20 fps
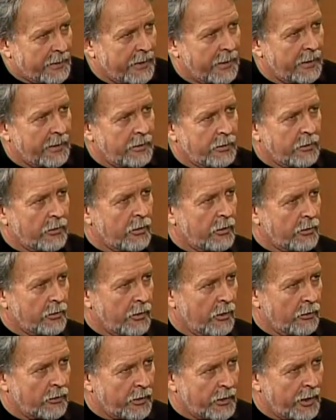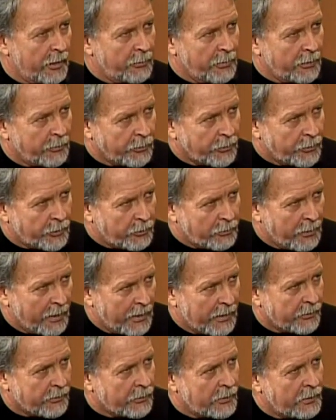out here or to not be able to do
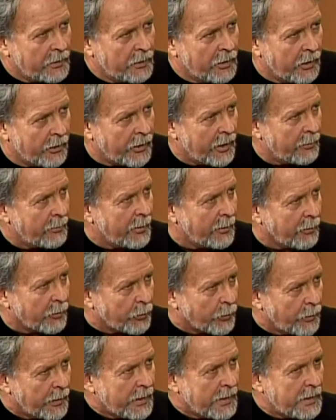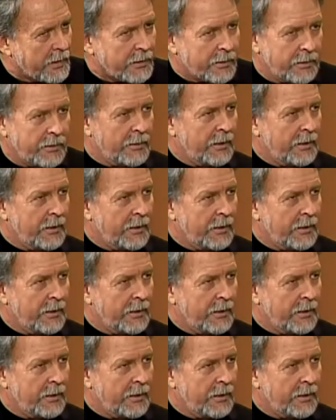math or not be able to read.